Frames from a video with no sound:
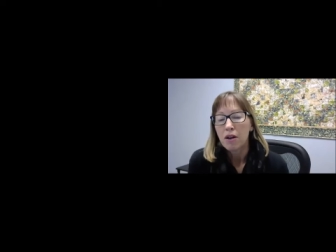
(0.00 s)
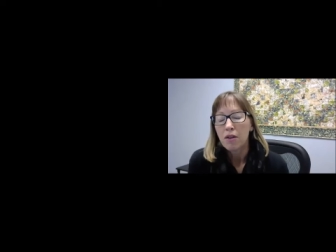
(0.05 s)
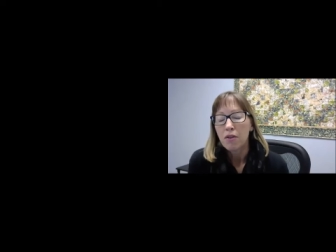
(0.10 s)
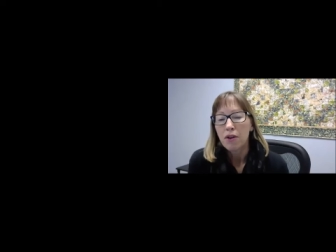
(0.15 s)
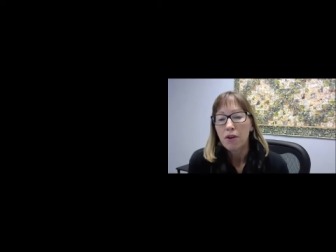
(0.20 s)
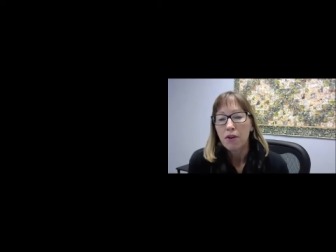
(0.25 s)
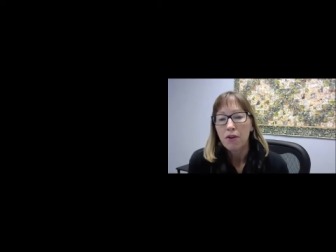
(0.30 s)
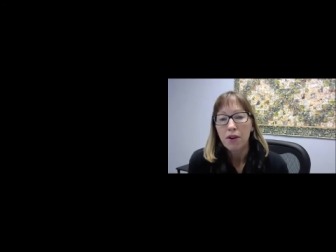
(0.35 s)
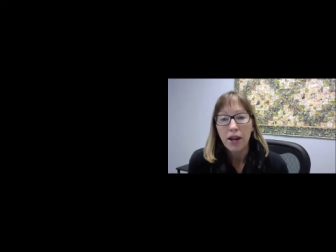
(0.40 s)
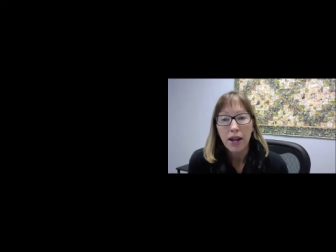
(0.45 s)

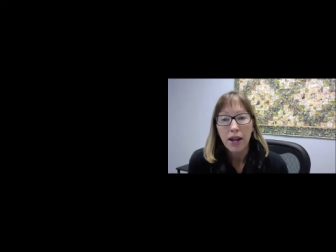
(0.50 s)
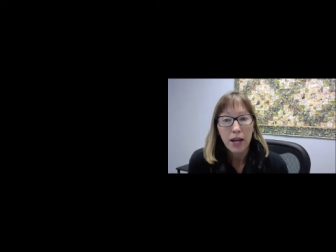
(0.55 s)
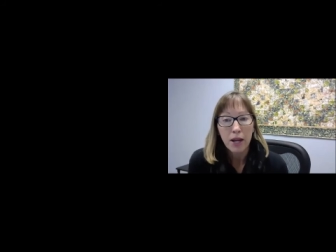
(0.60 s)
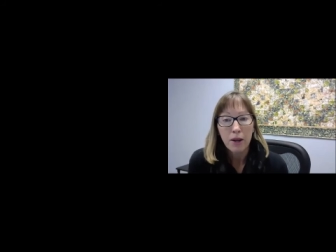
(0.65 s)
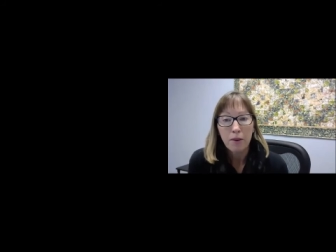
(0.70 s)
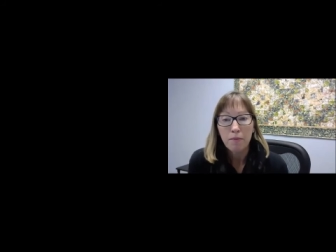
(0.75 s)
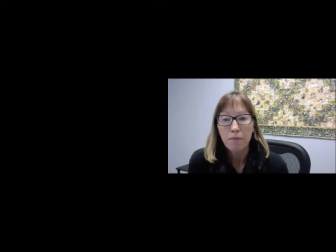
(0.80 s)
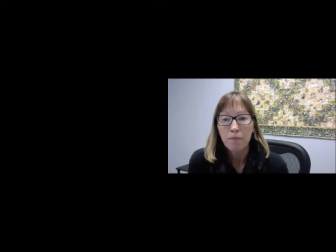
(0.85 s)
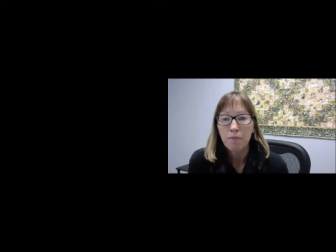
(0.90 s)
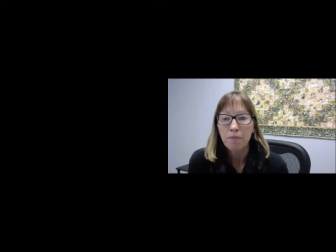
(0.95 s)
their
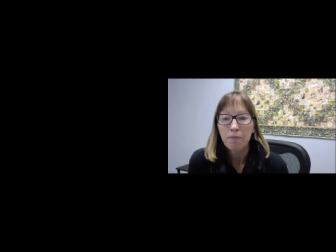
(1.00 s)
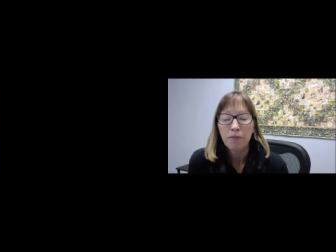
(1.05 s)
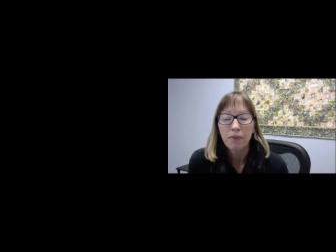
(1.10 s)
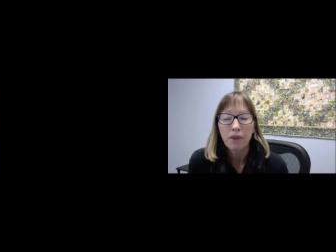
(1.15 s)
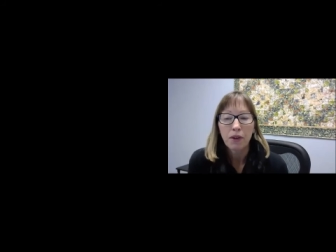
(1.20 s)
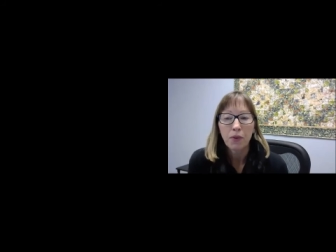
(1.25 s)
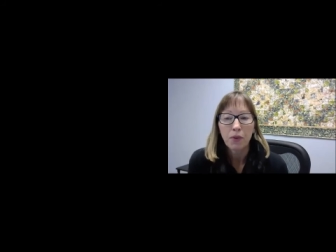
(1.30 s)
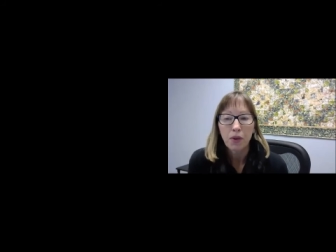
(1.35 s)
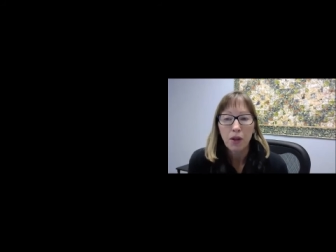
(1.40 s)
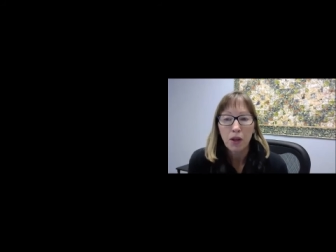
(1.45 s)
name,
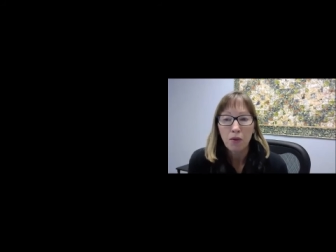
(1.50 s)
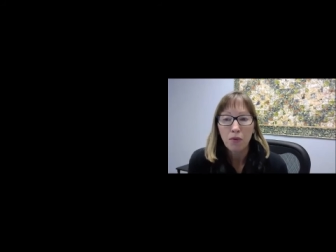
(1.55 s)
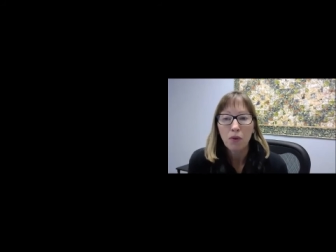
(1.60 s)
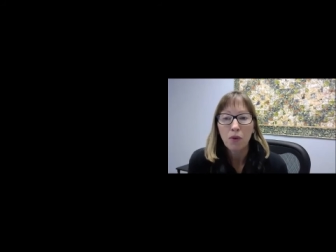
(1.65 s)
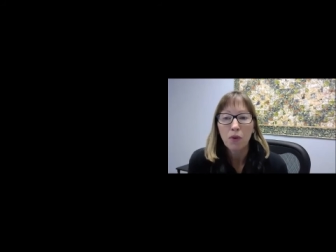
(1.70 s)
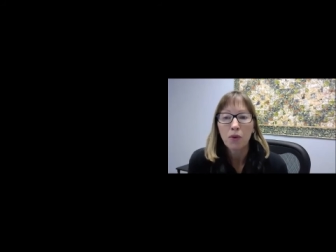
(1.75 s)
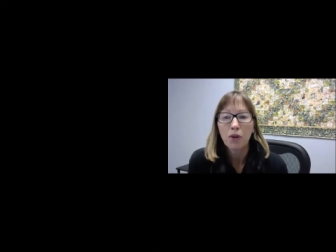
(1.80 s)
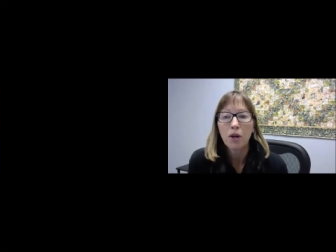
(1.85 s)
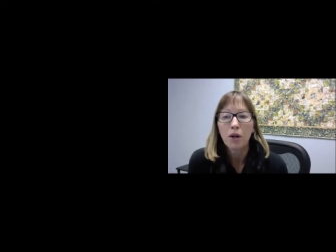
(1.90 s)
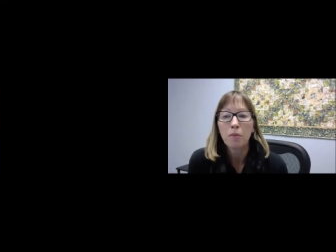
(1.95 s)
a cell
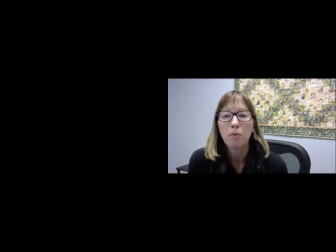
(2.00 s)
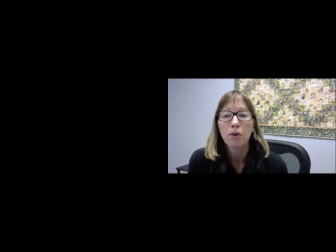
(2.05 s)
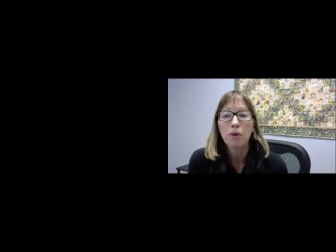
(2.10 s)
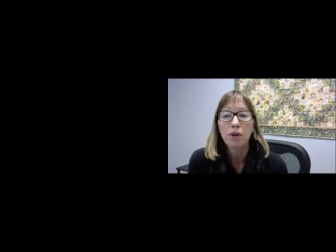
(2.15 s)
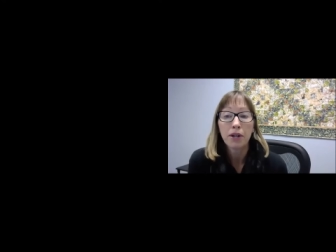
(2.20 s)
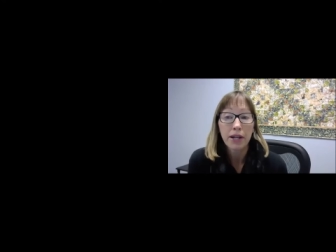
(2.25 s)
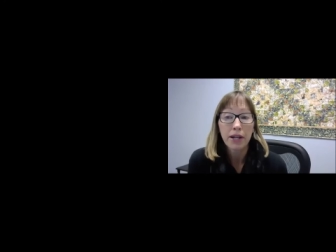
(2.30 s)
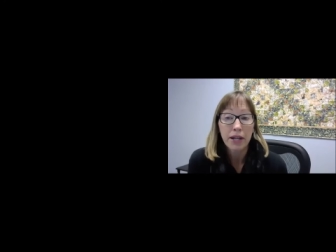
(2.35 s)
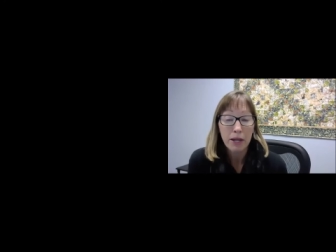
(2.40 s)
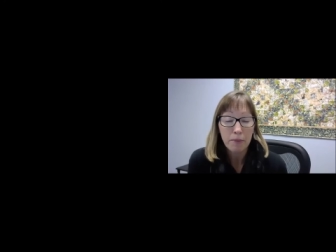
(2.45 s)
phone number,
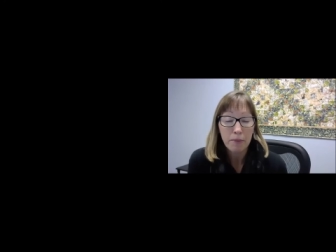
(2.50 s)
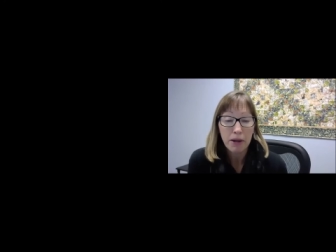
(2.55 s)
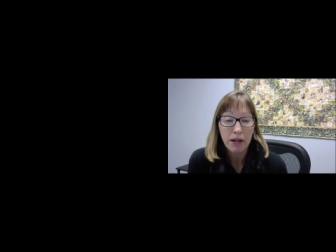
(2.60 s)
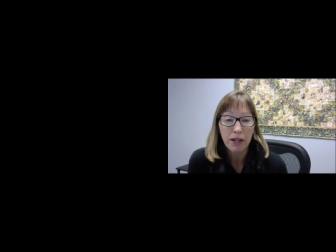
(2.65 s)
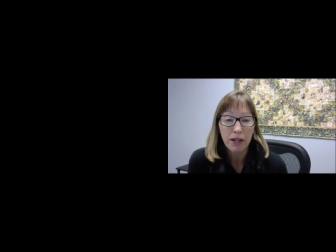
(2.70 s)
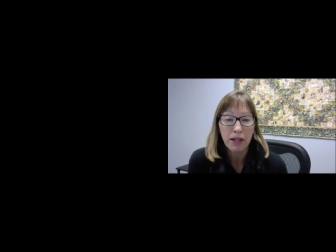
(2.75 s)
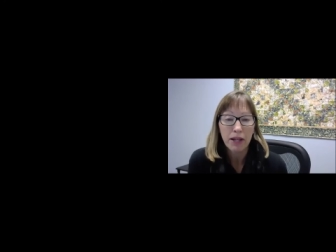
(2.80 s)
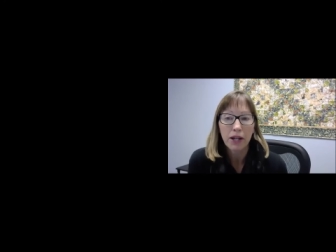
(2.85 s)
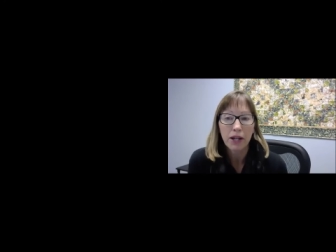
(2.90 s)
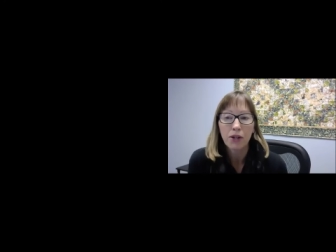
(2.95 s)
an
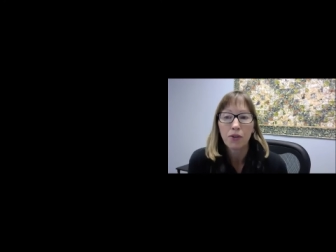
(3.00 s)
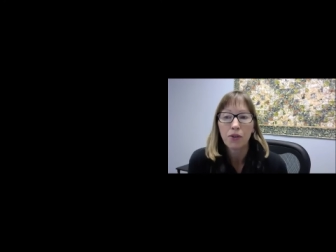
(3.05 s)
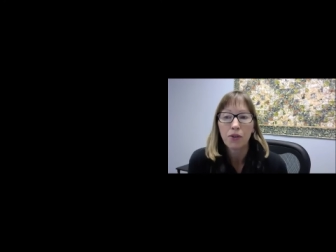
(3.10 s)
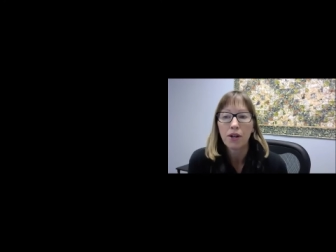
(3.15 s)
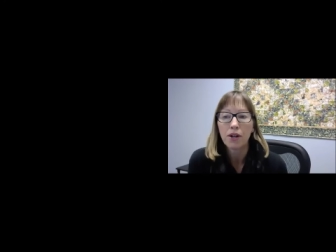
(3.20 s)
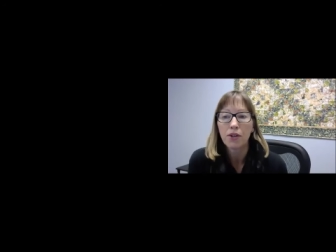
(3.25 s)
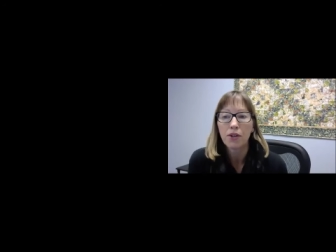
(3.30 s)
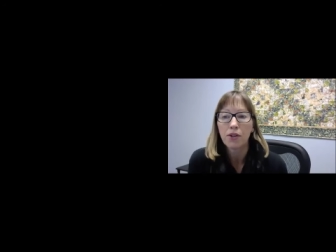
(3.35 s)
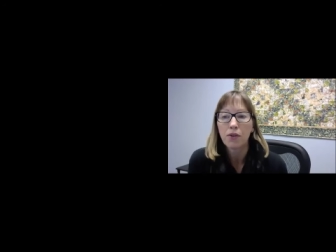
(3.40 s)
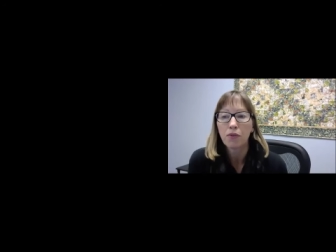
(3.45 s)
email
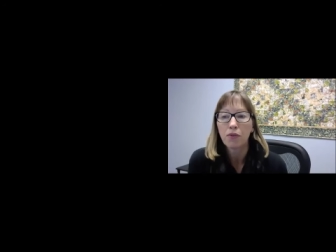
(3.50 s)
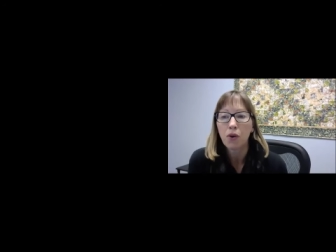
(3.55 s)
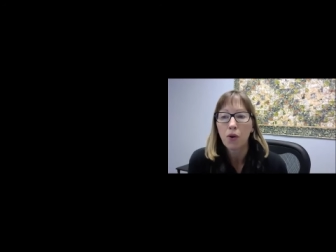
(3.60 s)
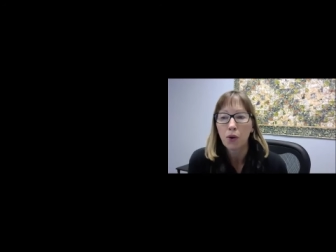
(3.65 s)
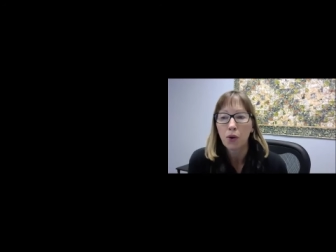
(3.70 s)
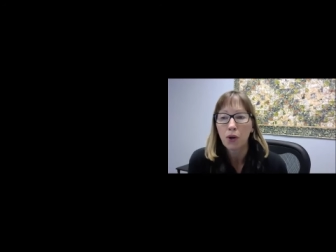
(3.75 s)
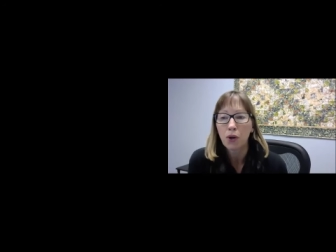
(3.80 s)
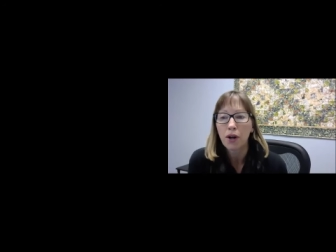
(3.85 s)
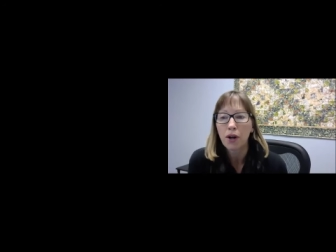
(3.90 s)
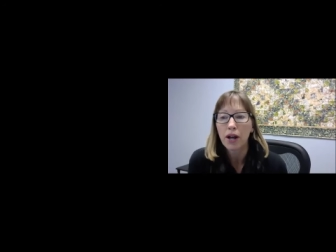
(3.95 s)
address, a
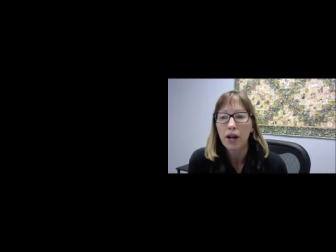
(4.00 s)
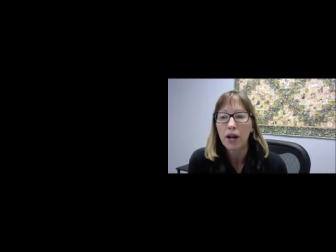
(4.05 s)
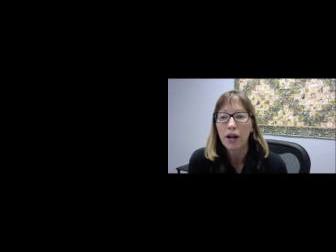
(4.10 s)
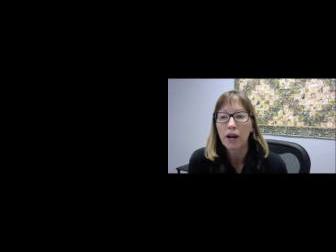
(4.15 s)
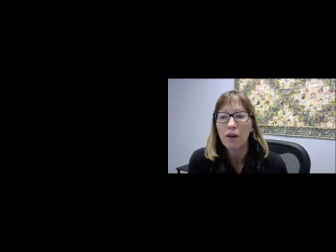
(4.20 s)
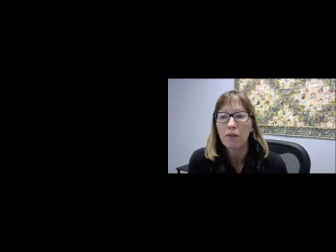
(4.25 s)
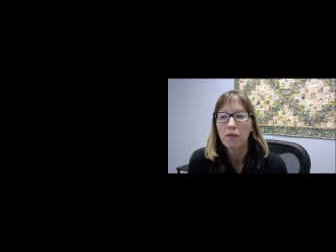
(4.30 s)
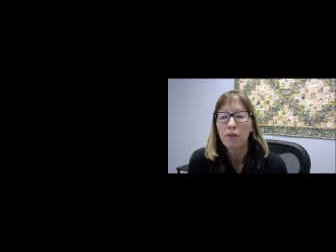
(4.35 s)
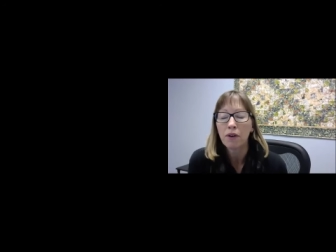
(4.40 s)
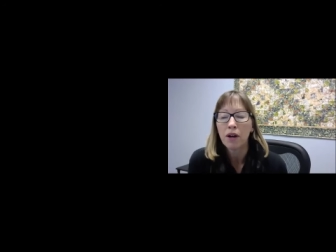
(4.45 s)

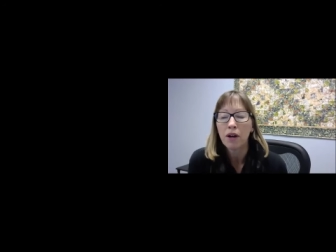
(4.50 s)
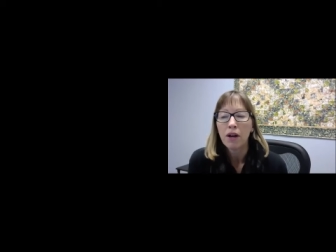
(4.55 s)
photograph,